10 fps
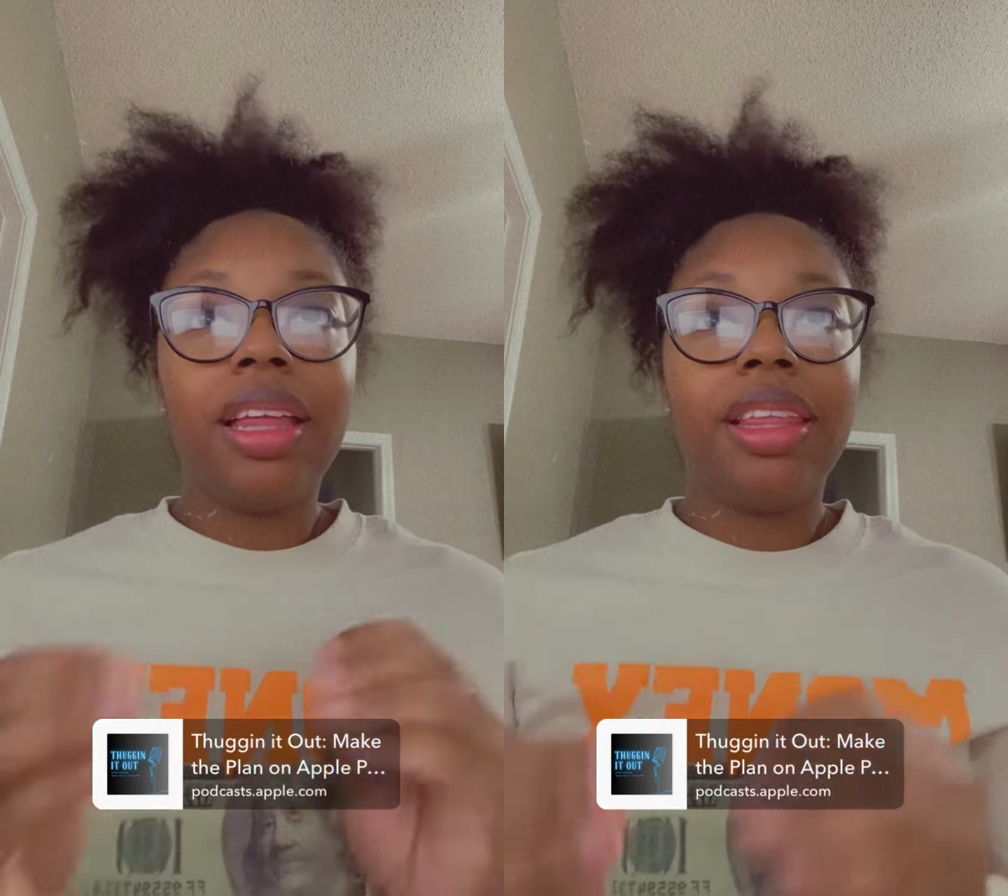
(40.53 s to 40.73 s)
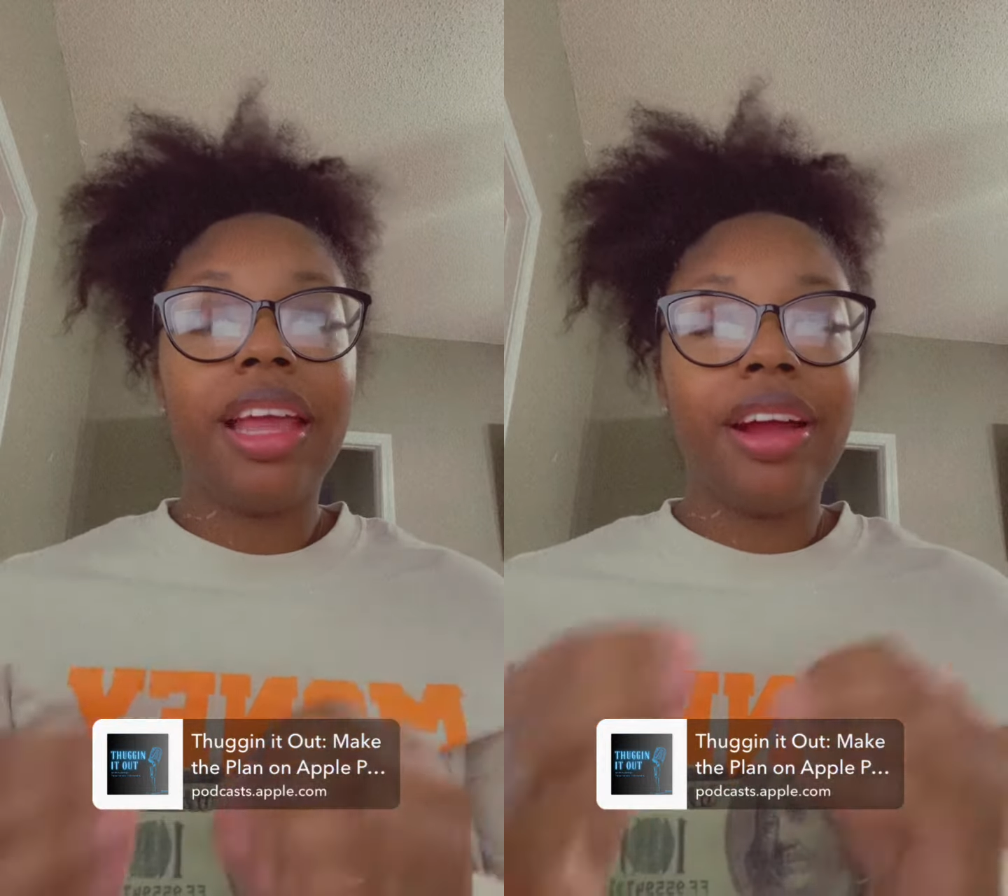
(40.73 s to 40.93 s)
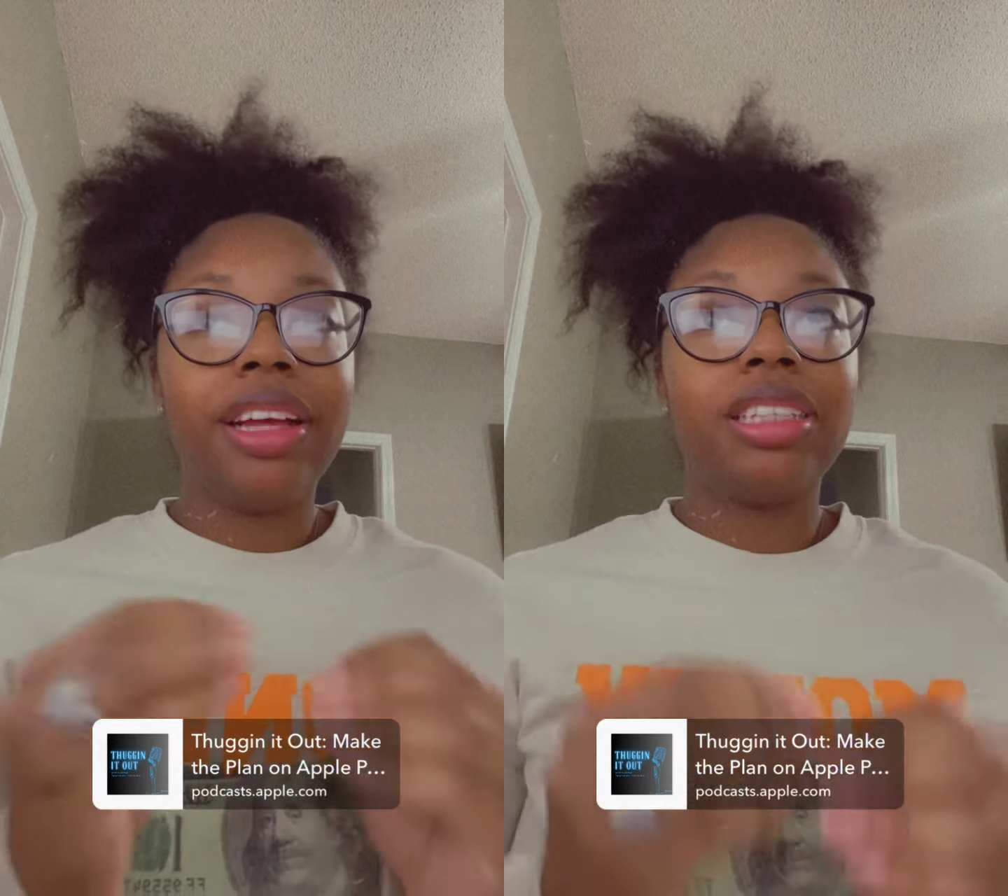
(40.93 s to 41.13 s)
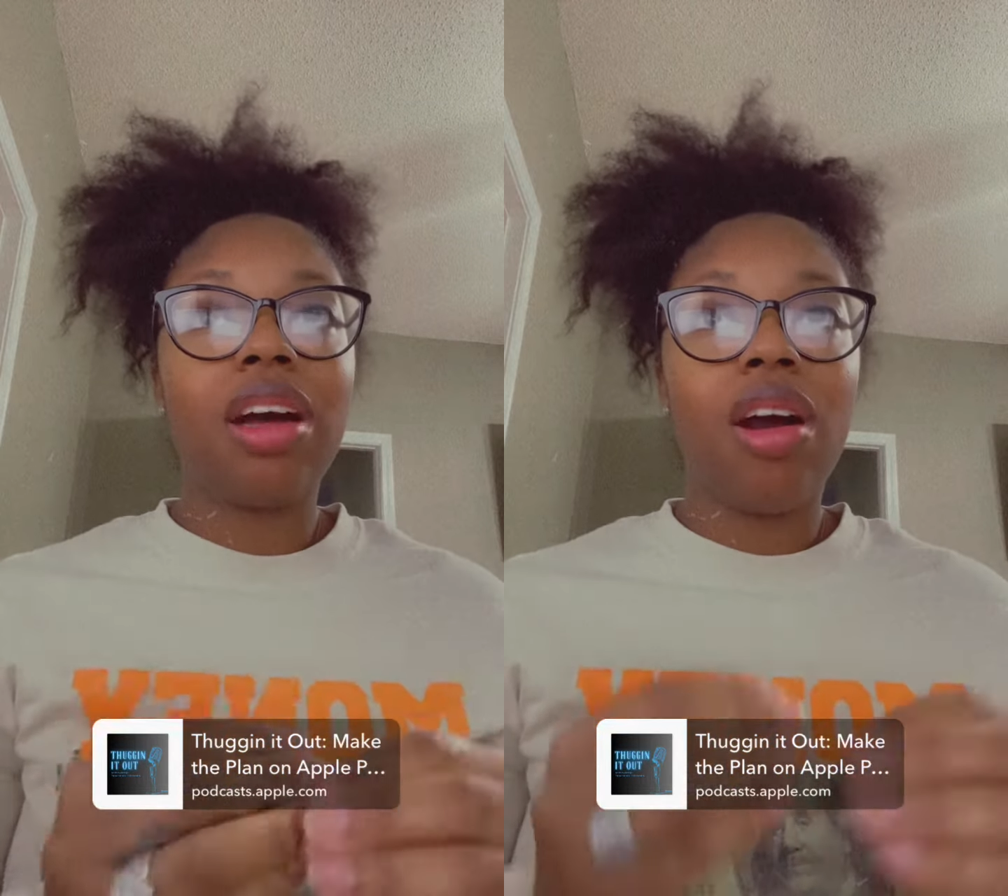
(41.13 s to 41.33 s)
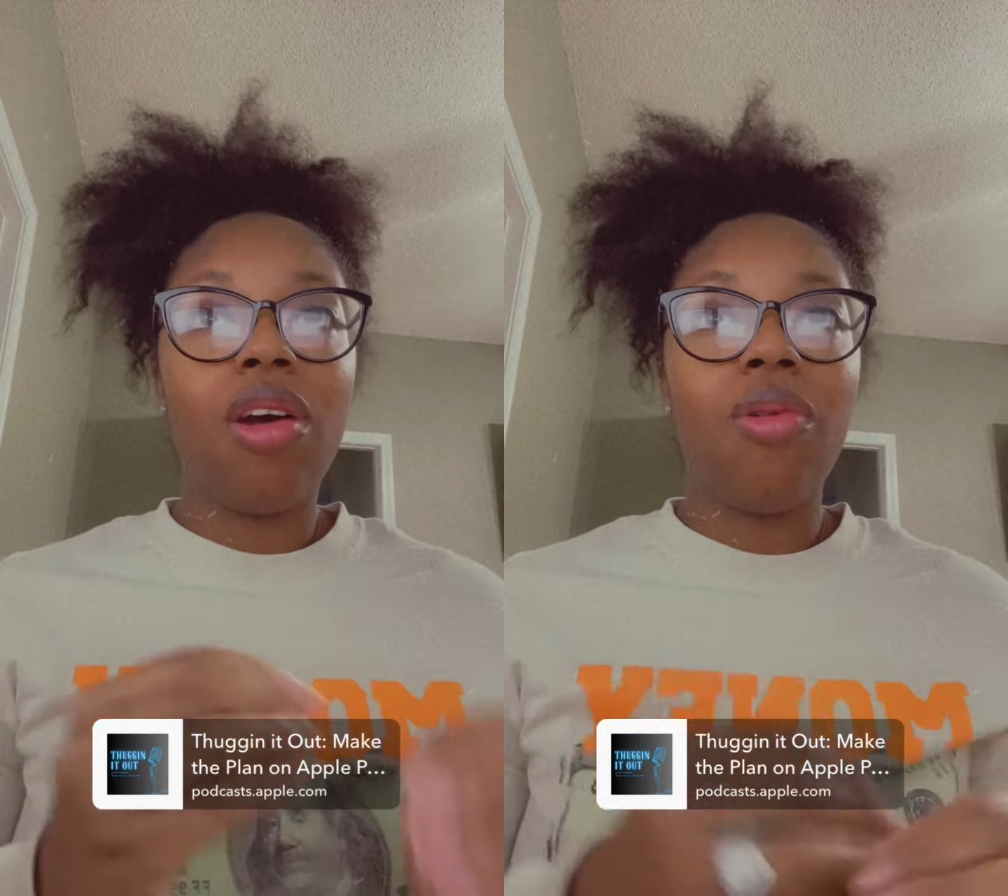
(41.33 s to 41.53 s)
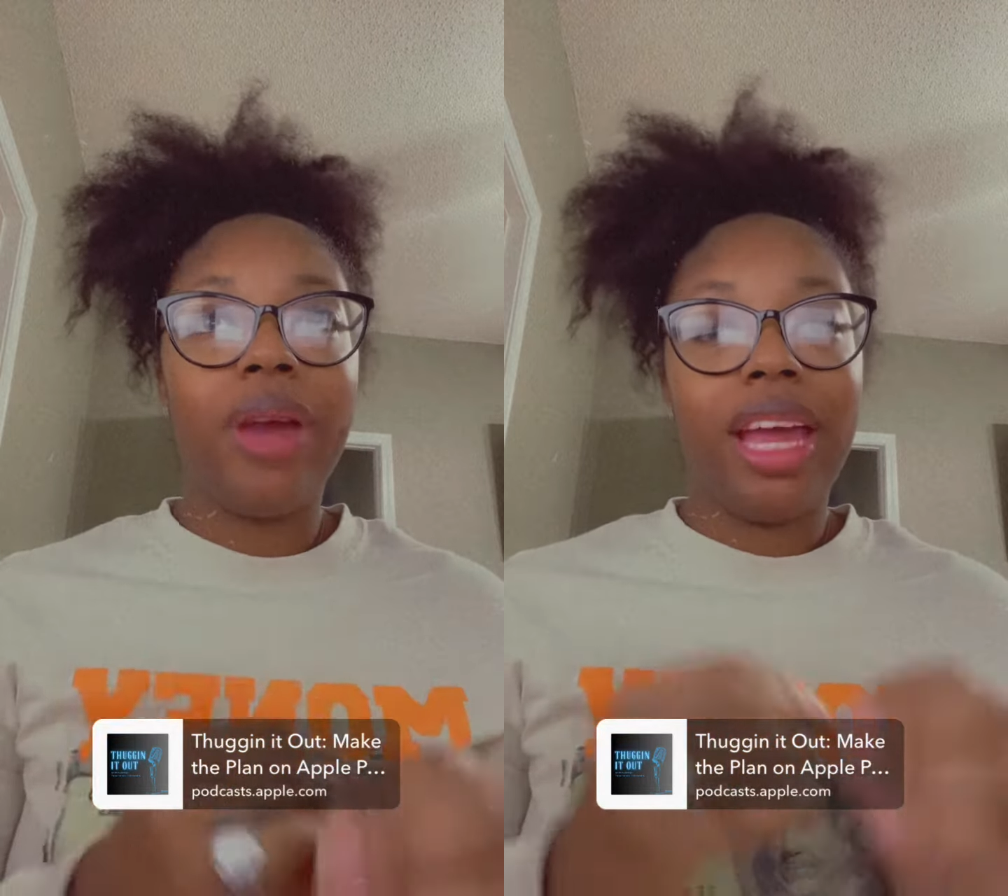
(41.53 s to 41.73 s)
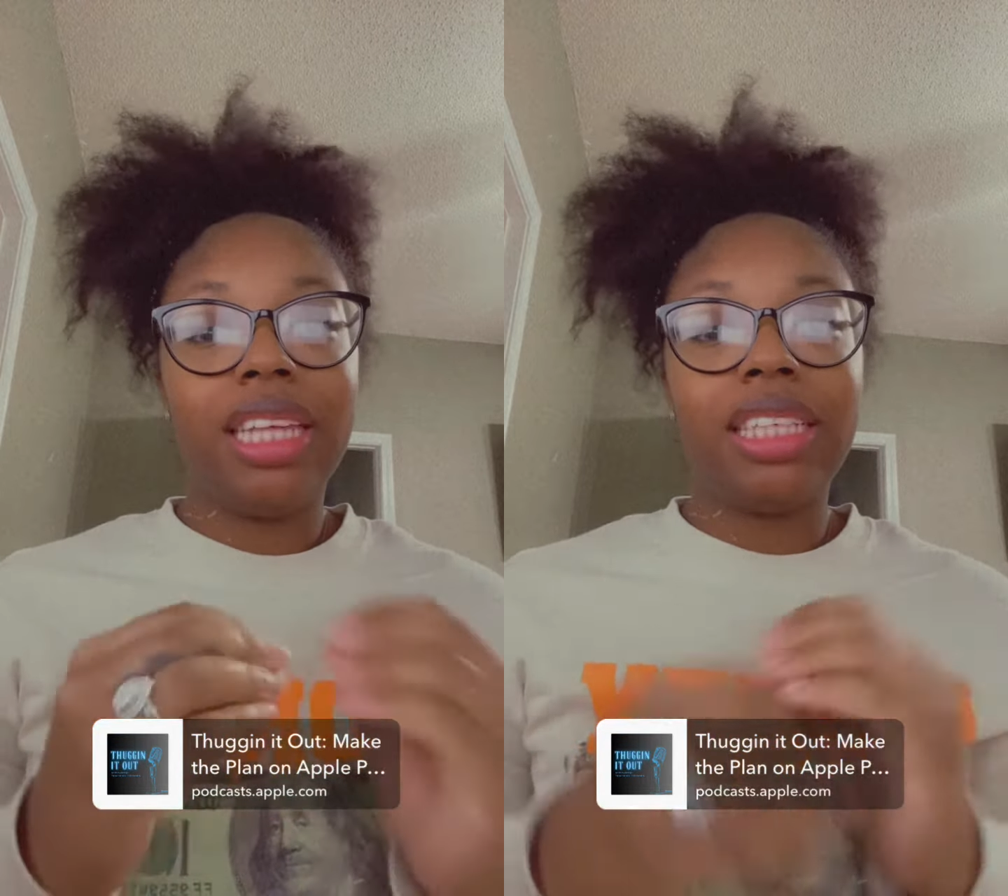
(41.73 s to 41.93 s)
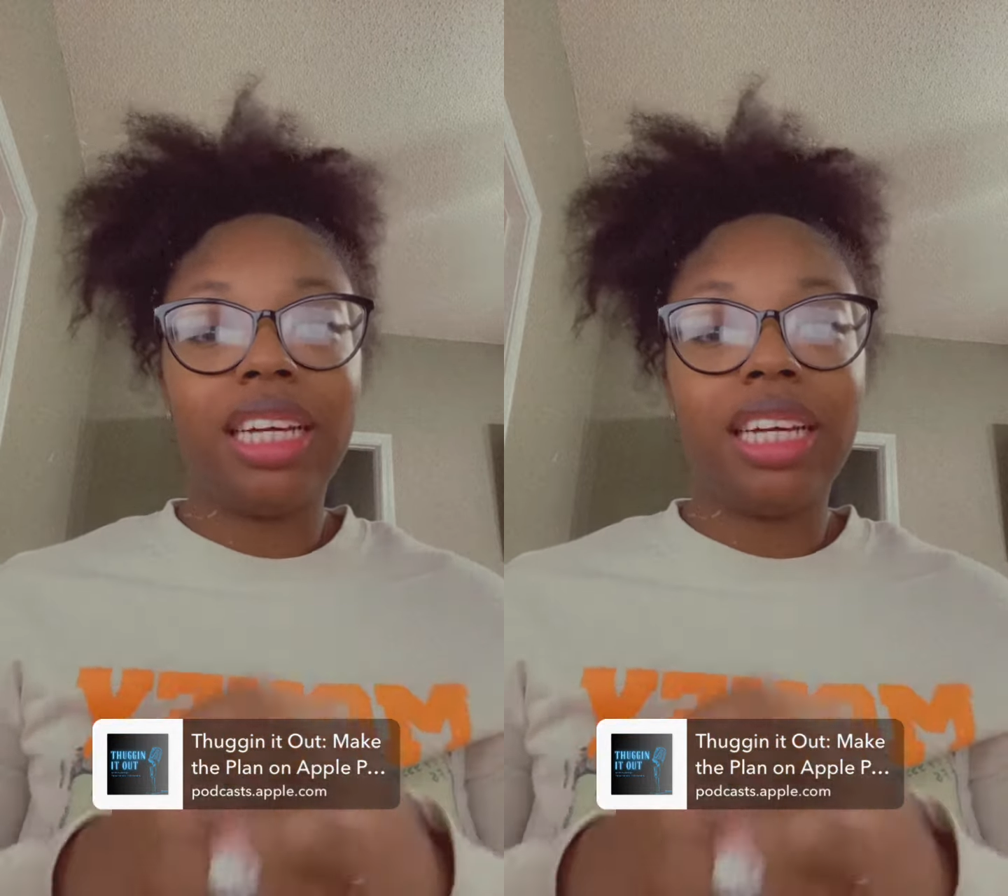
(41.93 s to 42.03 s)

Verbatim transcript: there is always